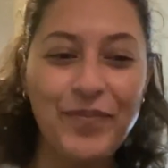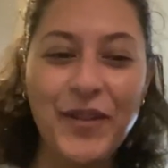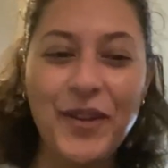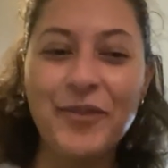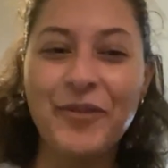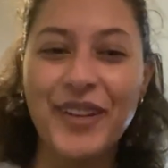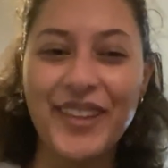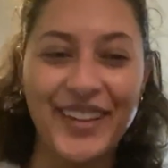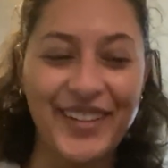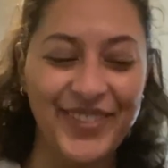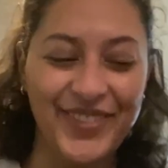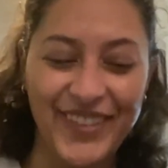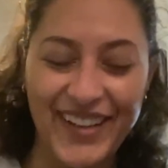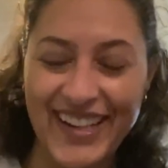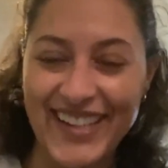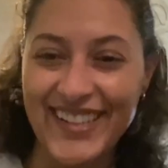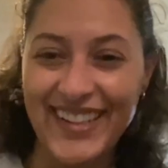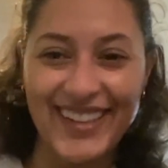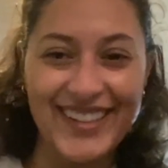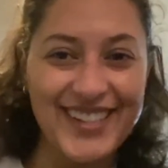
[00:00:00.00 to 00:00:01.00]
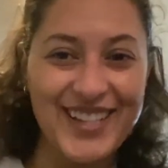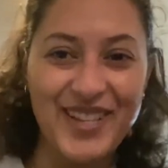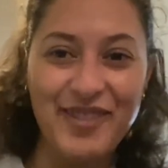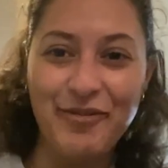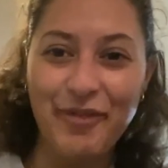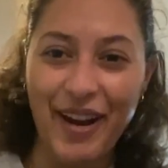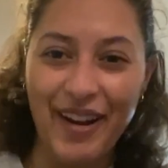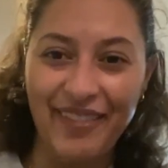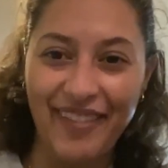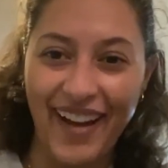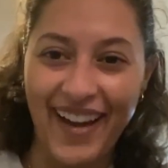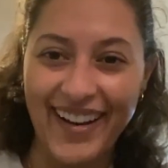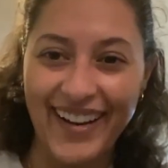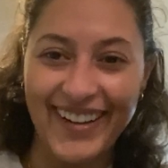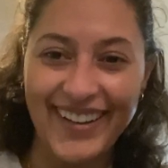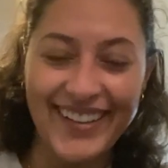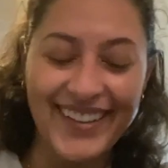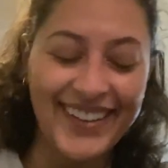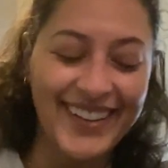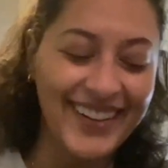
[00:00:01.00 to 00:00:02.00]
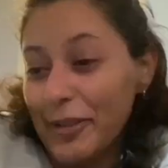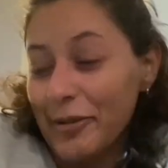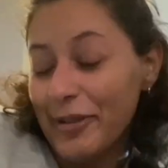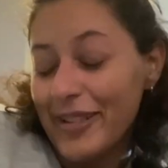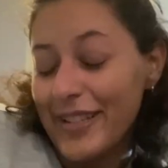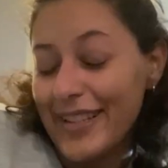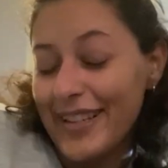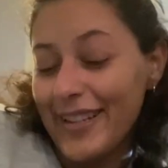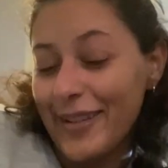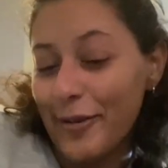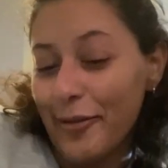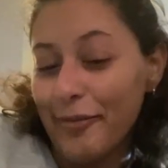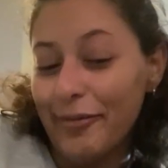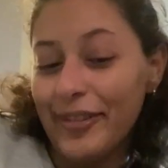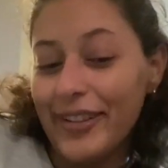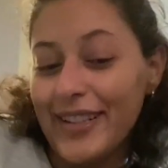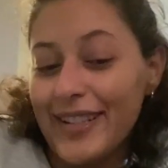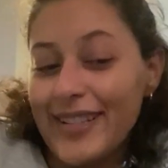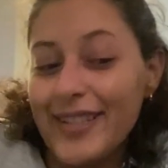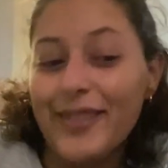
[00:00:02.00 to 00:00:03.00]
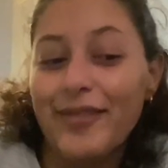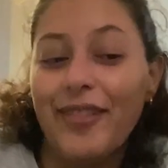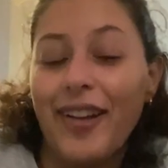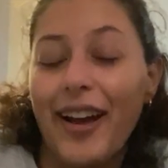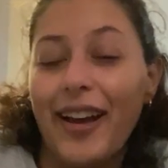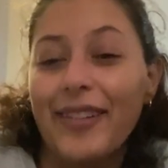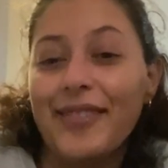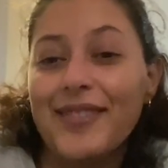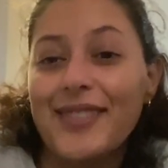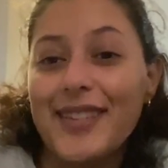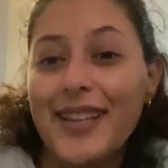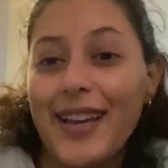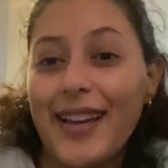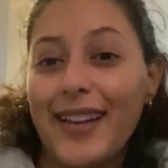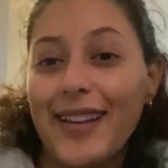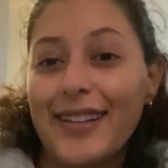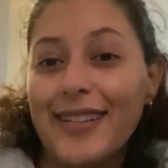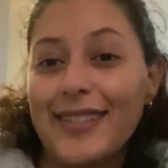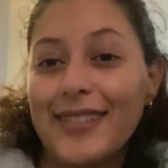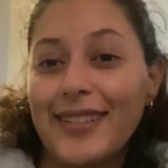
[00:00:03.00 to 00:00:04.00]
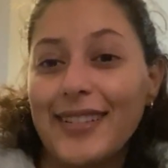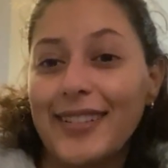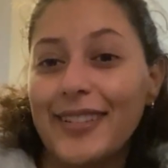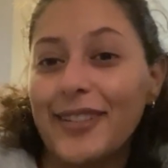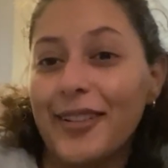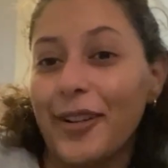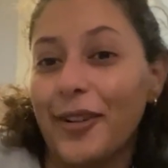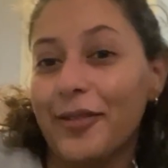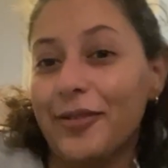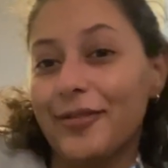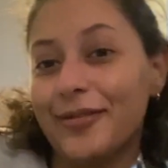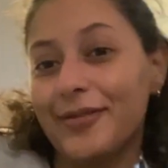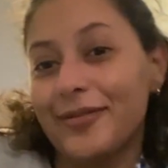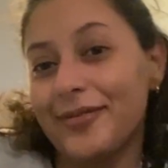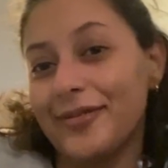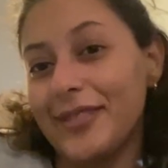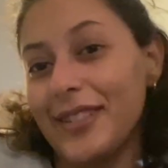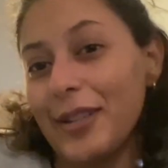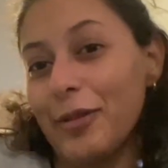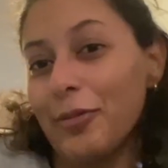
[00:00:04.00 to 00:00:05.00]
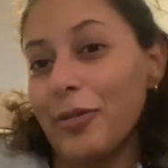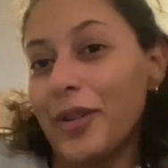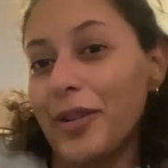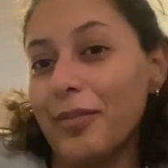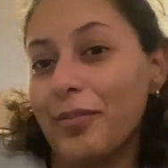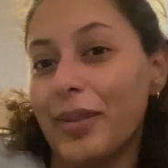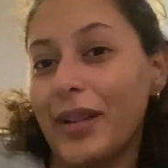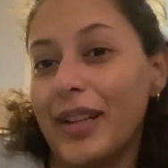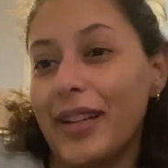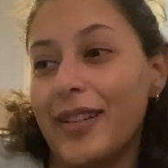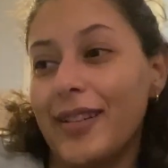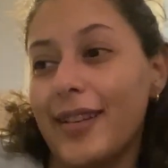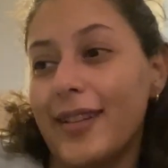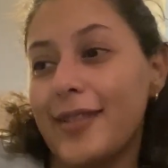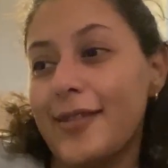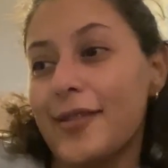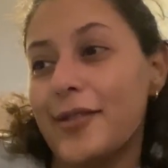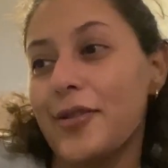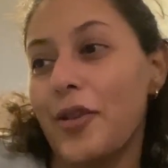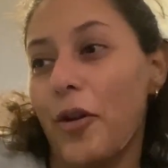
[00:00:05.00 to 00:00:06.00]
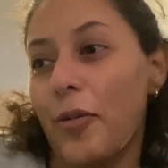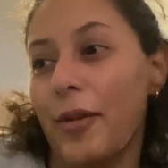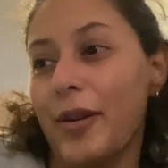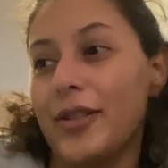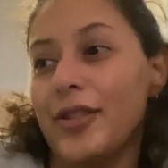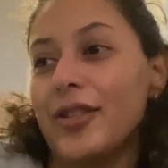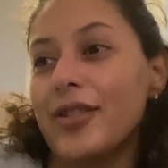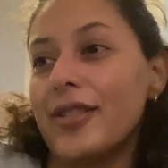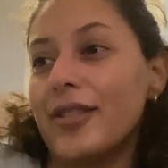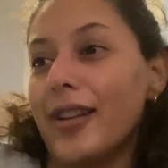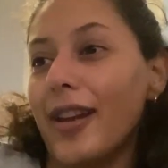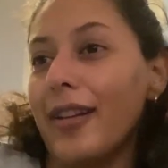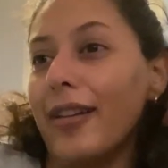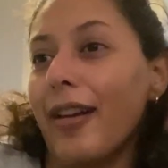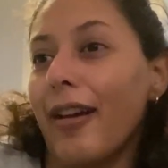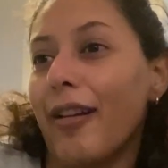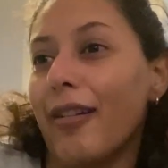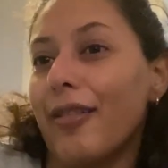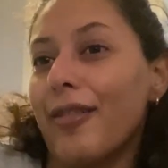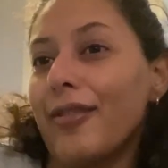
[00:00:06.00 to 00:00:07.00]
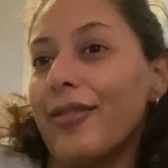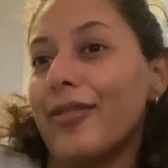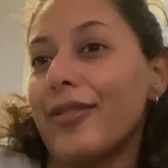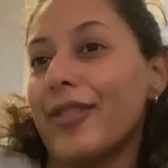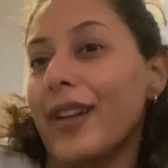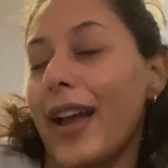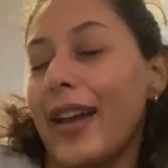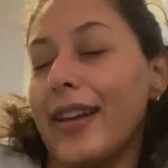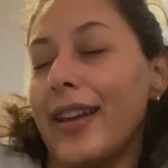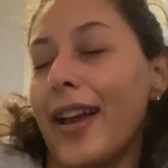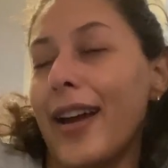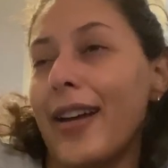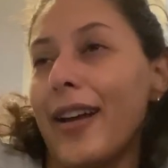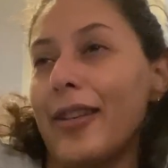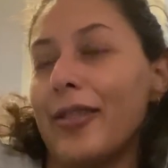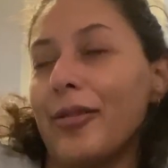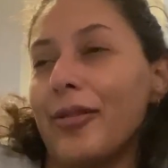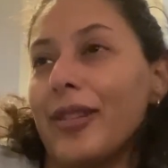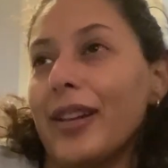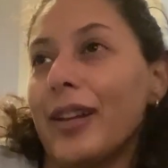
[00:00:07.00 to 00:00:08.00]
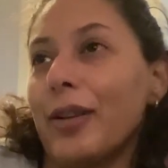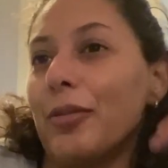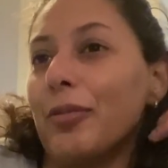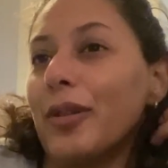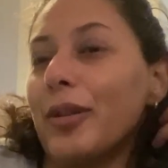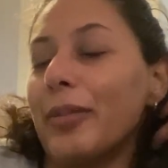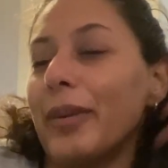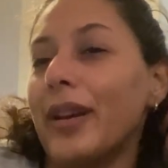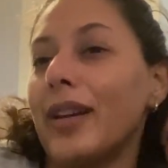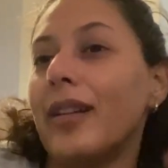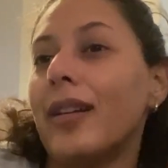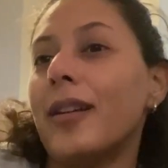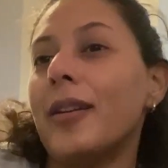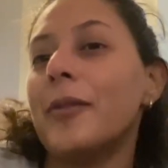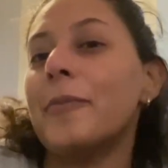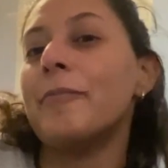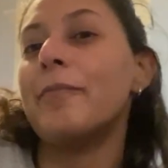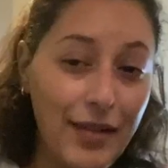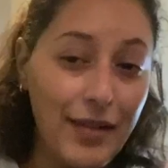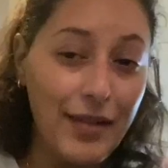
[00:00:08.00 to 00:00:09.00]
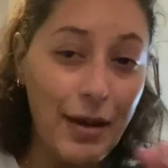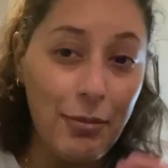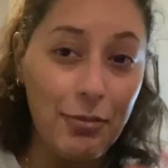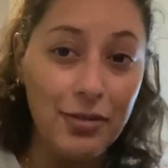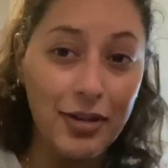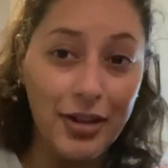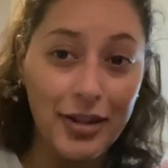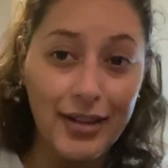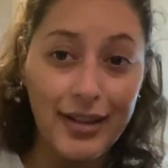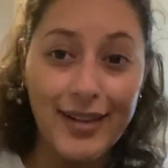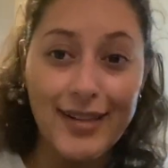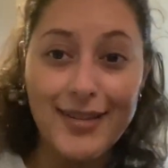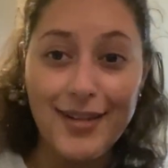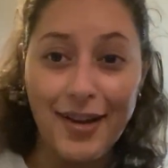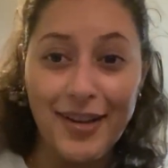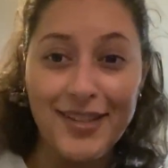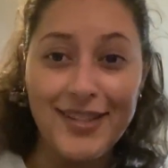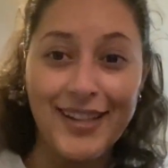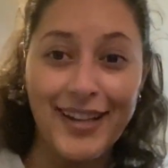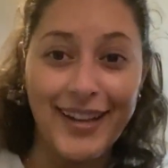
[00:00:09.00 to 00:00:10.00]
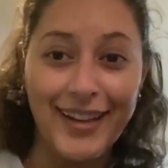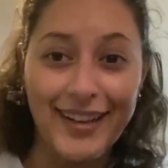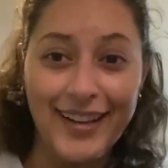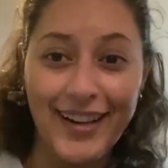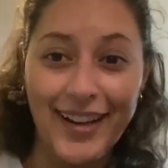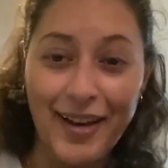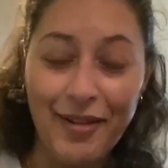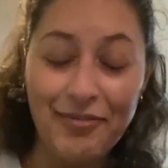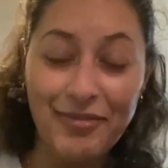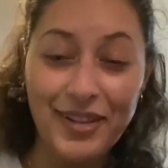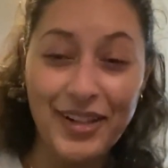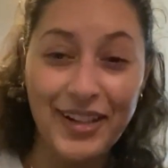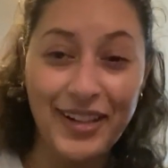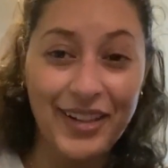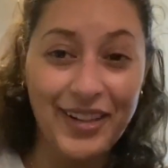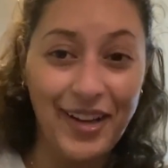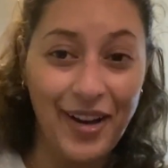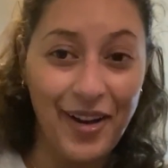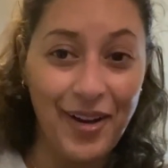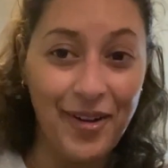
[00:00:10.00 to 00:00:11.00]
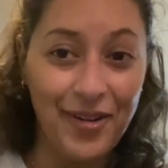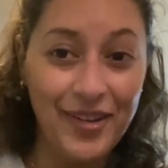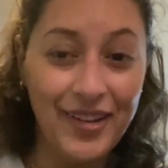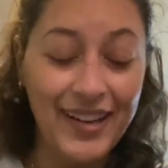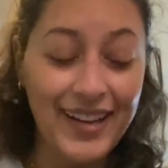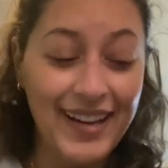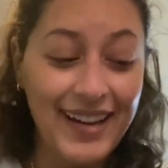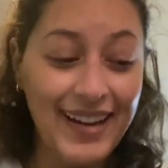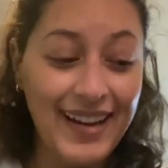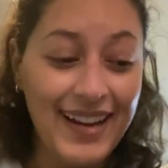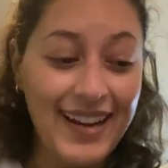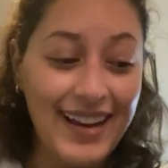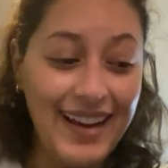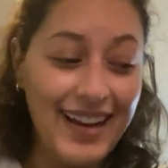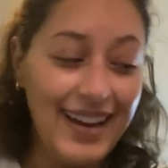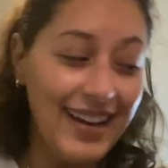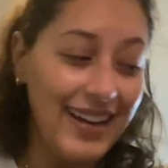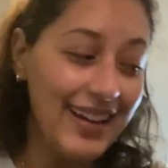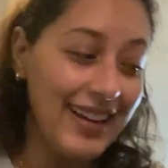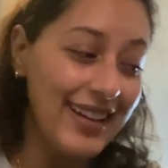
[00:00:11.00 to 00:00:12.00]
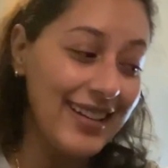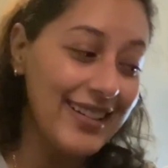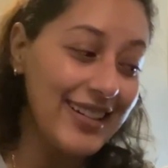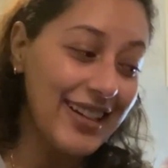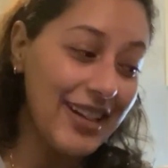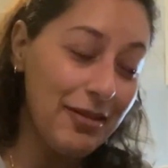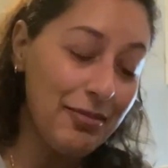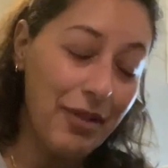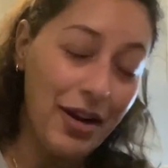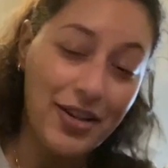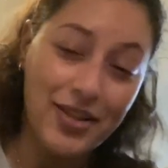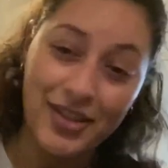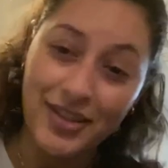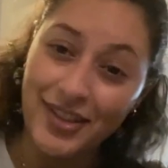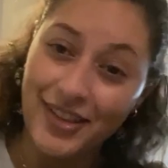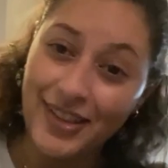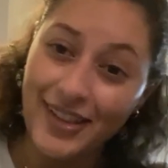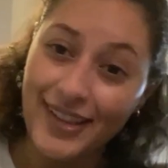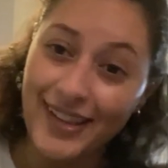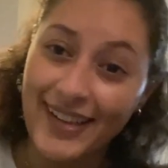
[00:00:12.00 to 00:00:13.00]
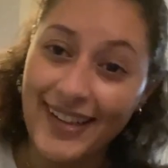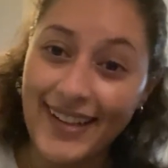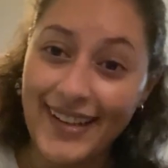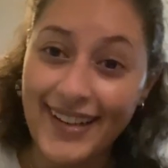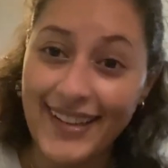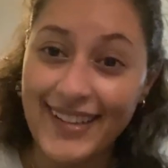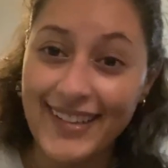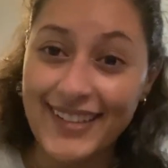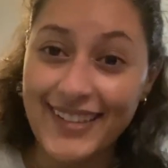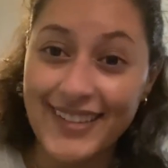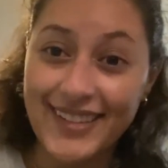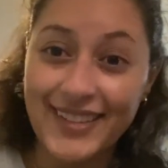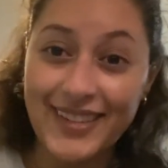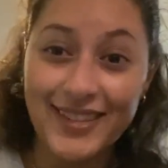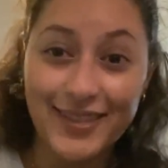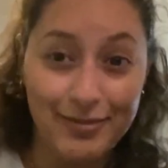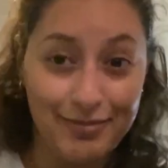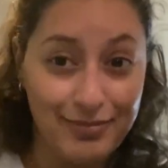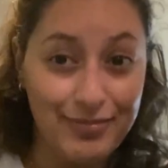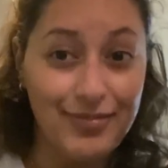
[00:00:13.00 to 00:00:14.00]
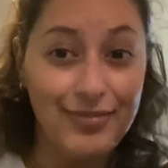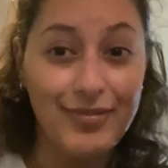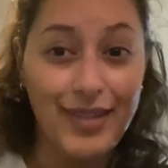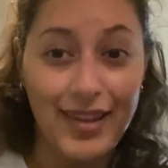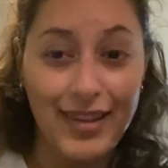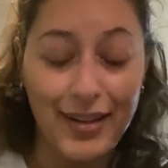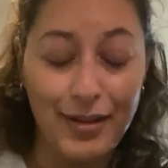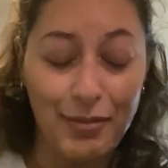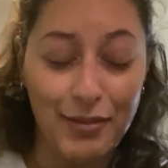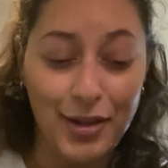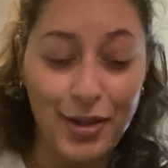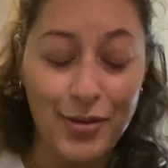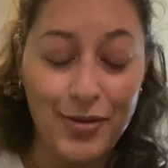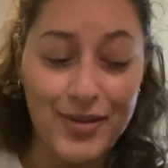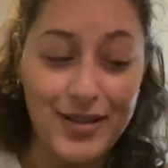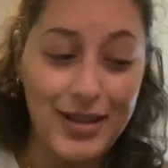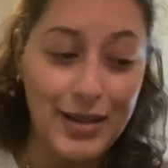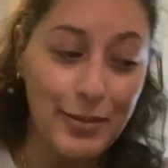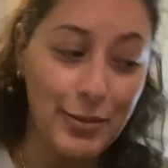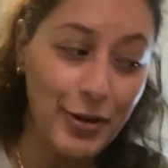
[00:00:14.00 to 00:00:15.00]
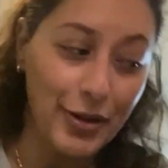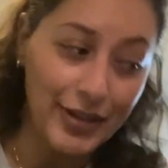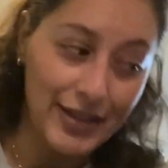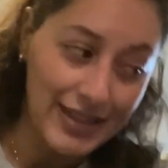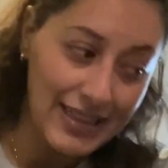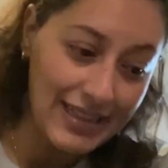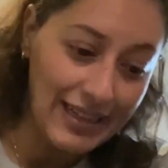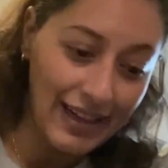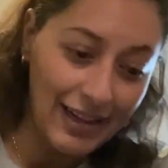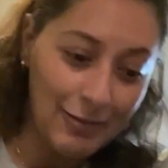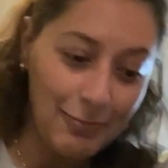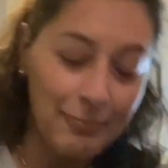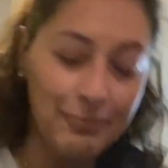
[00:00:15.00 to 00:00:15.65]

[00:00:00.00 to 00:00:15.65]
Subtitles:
with a fish. I'll just wave at it. We'll see. Hopefully it survives. And, you know, it wouldn't be so much to take care of. I don't think it would be. I'm clearly exhausted. I'm gonna go and eat my dinner. And I think I'm gonna go to sleep early tonight.